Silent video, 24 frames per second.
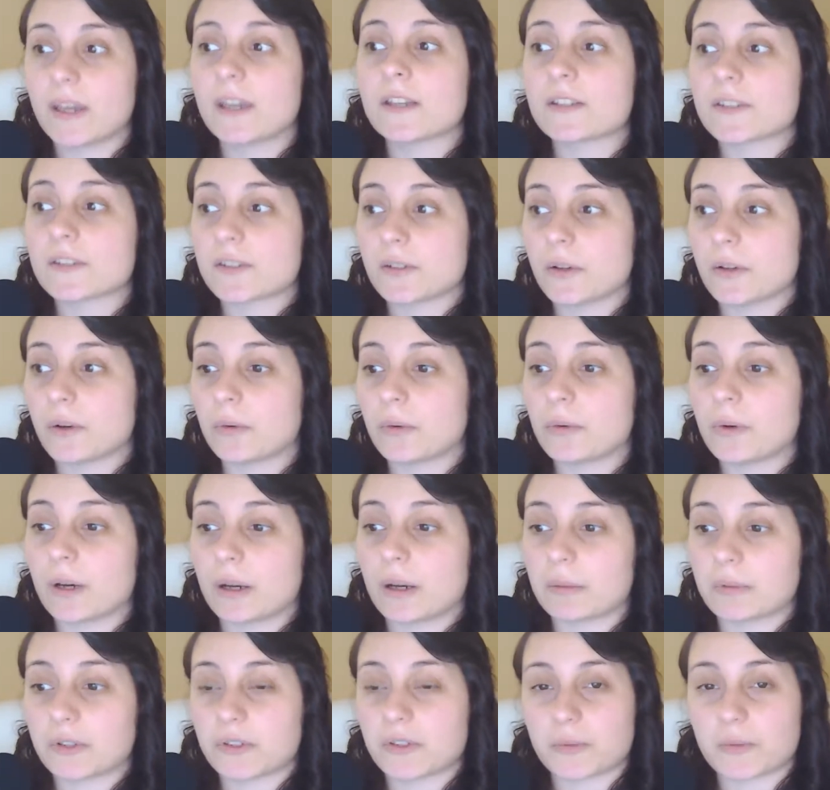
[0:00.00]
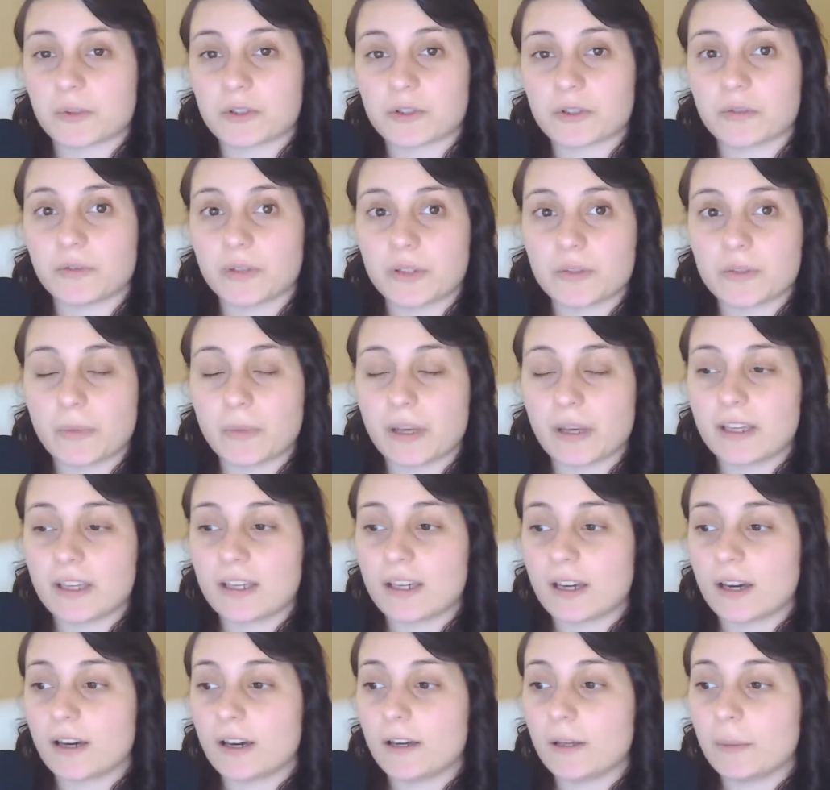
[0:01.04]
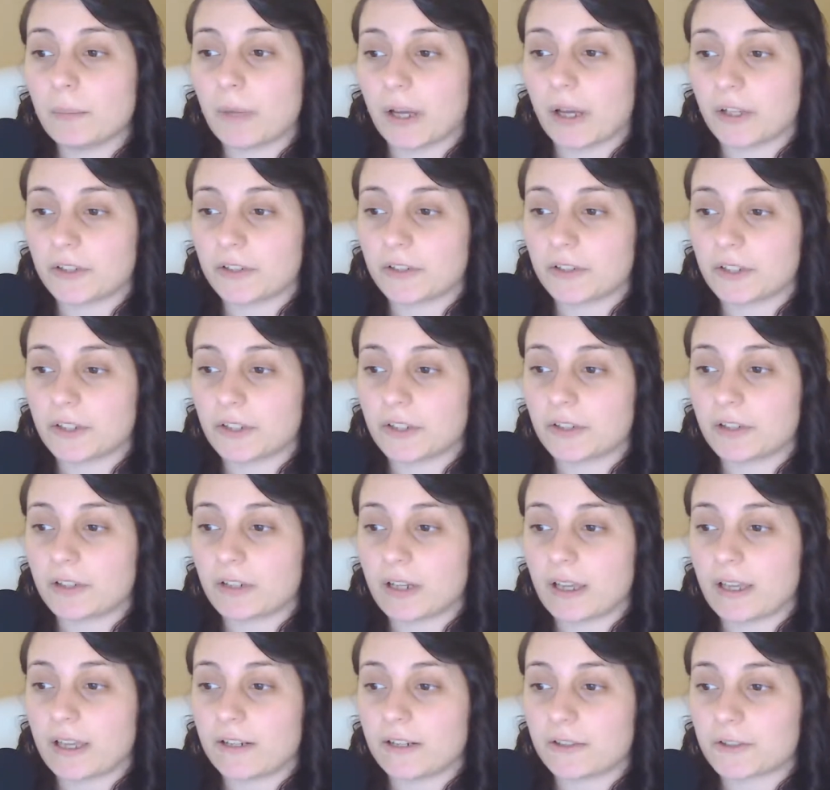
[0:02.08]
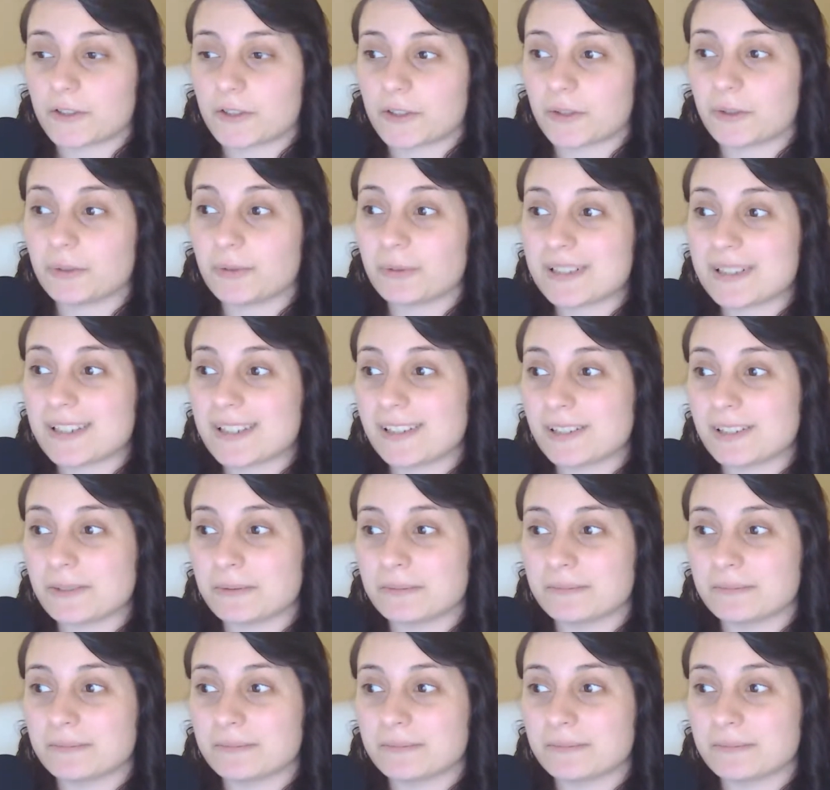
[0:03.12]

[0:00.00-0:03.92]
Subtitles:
So I'm going to switch over to my monitor here and I'll show you what to do.